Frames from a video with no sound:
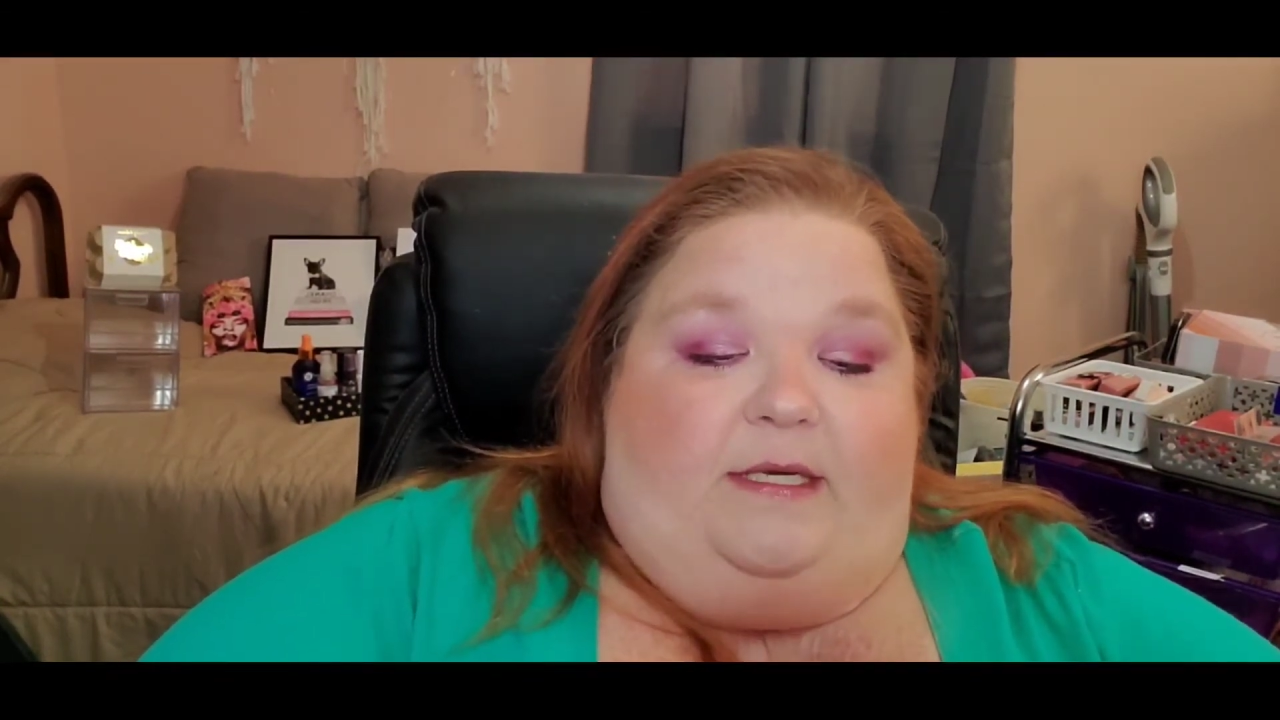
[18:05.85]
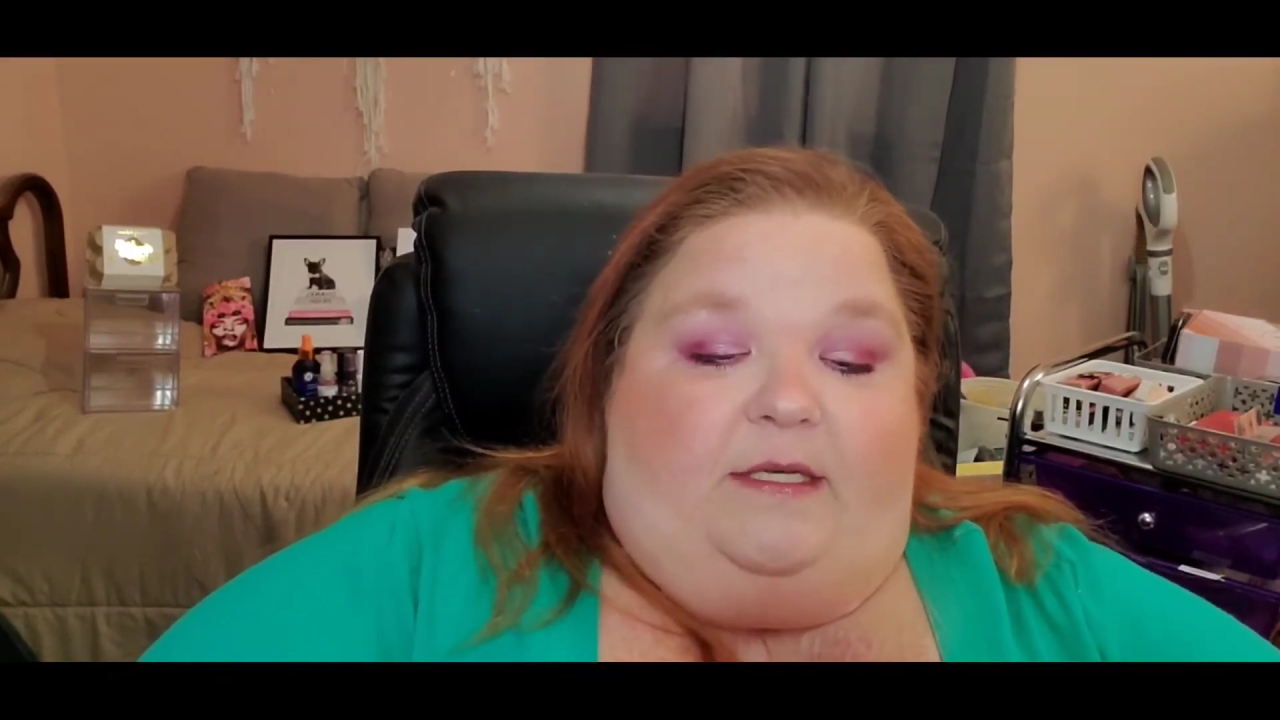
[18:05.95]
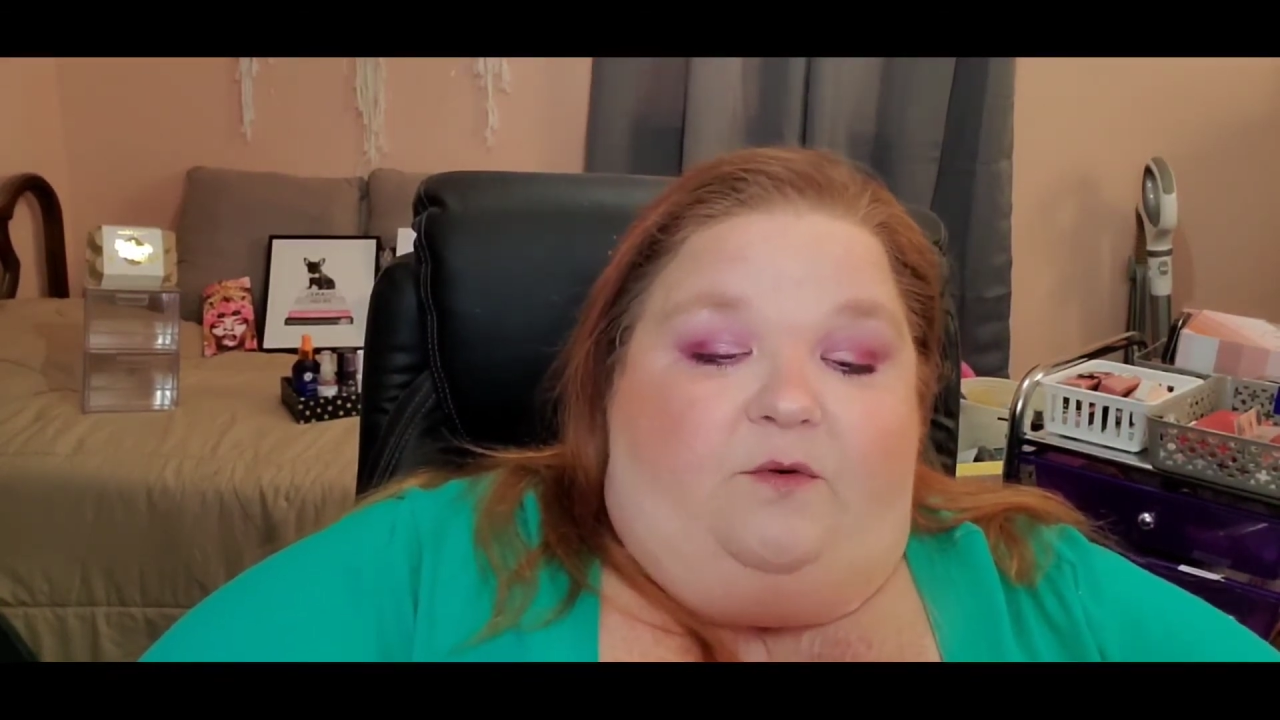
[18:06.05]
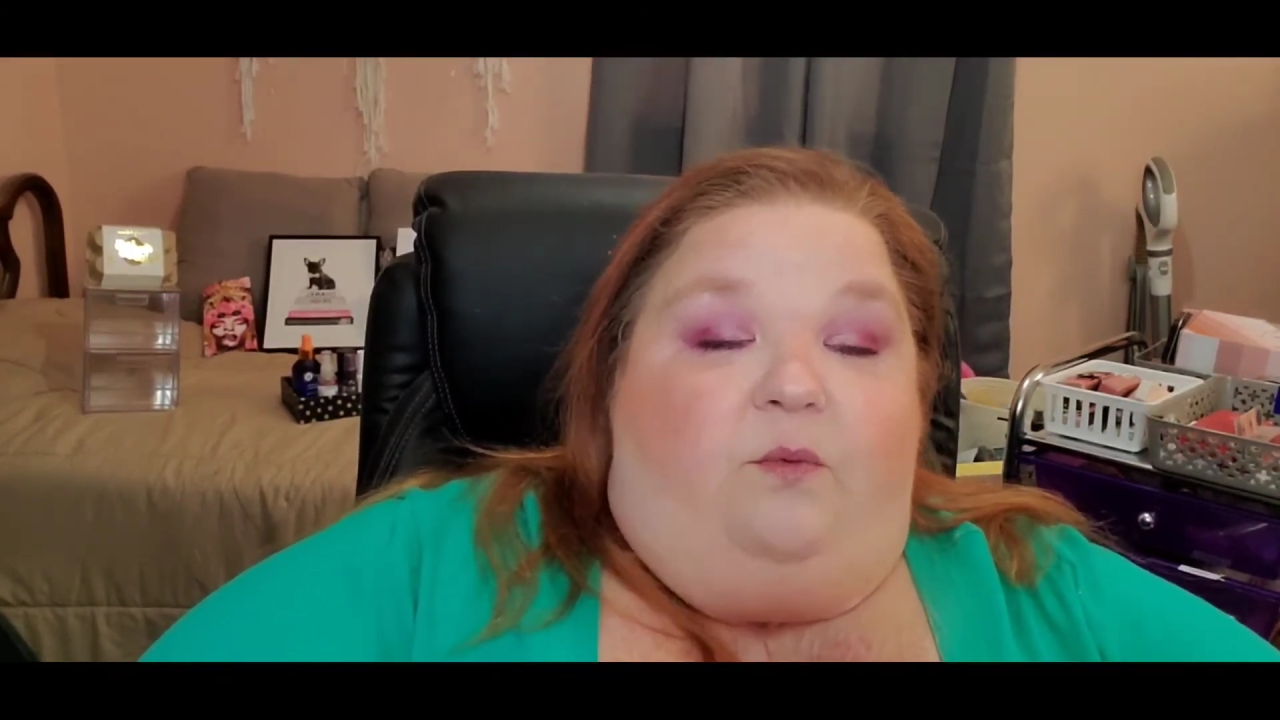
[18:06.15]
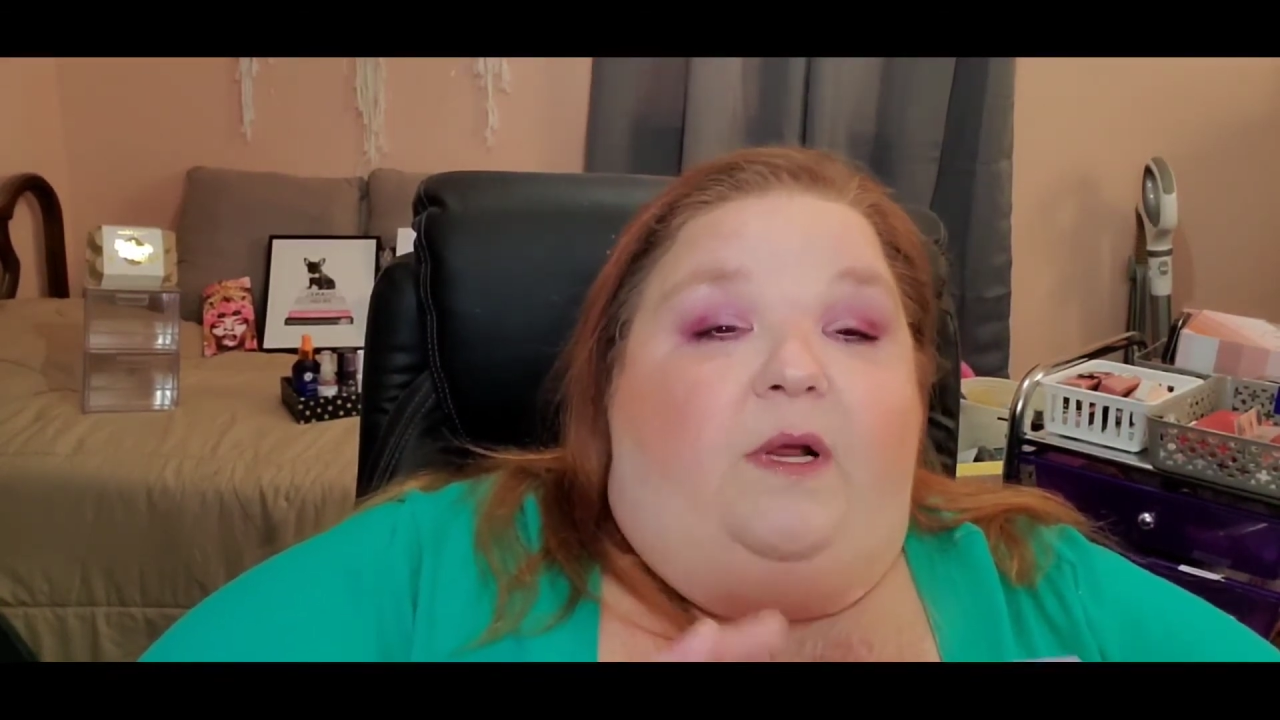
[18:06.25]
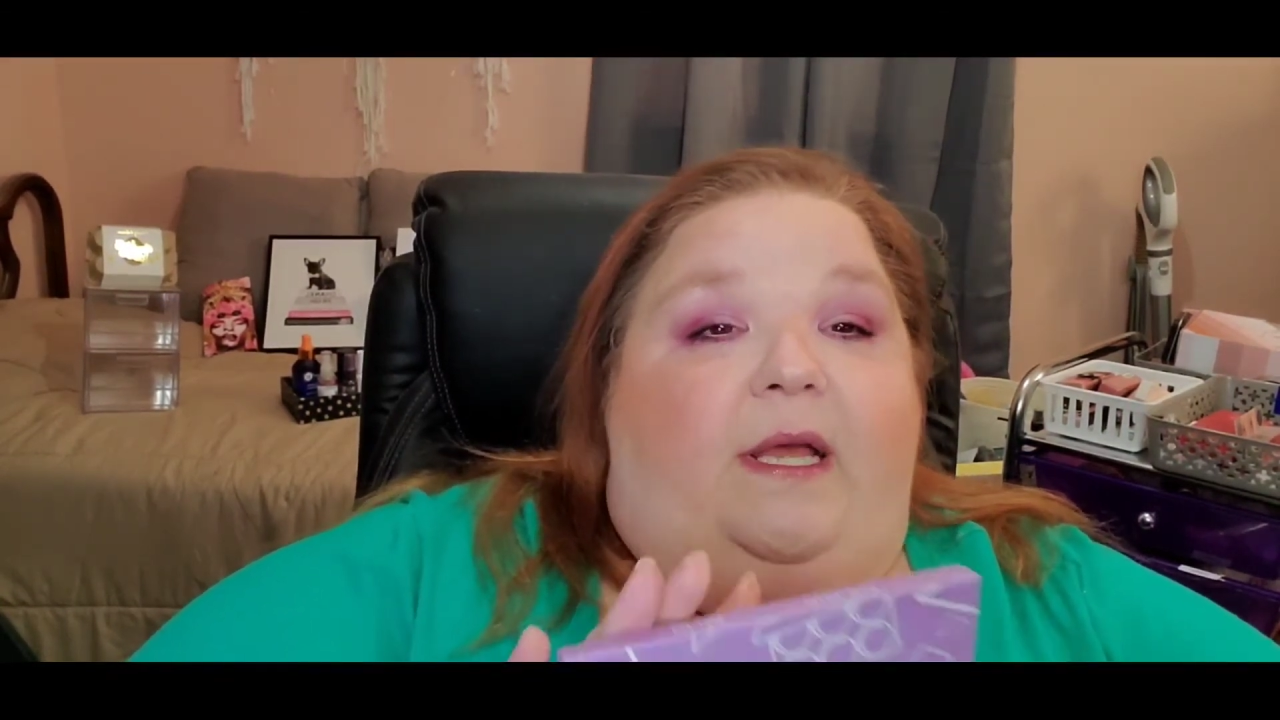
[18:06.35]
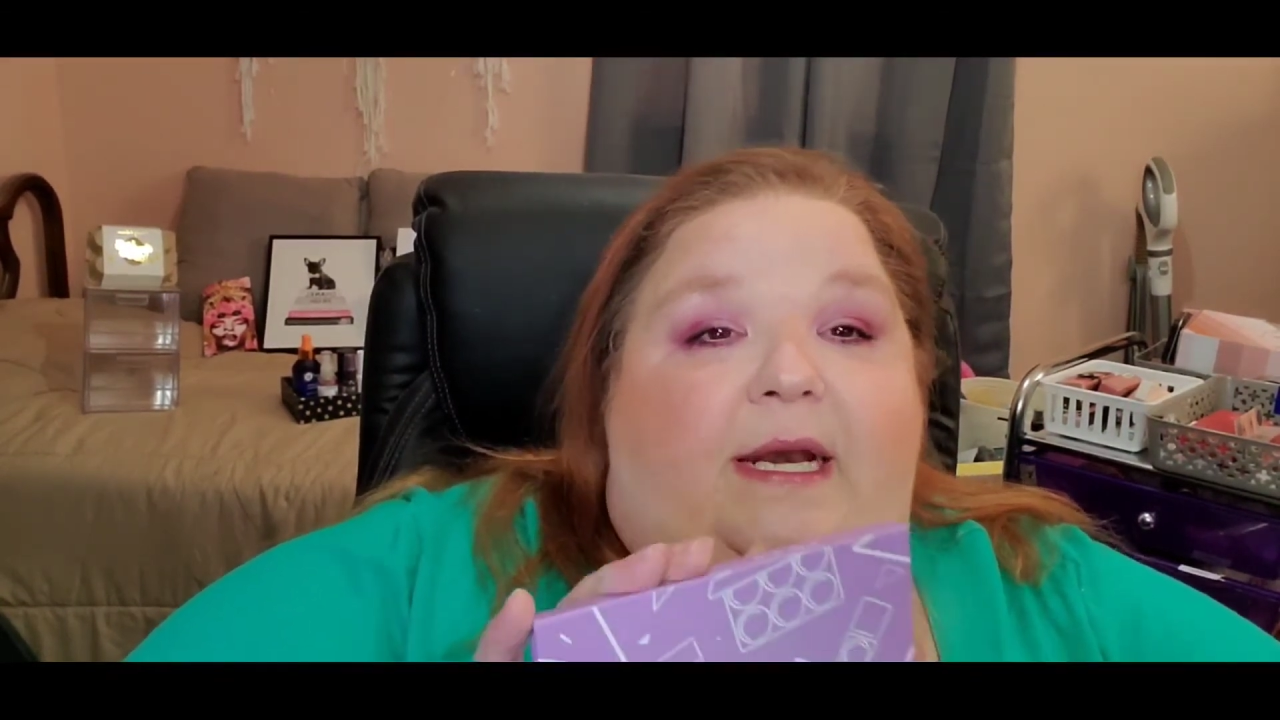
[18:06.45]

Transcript: is really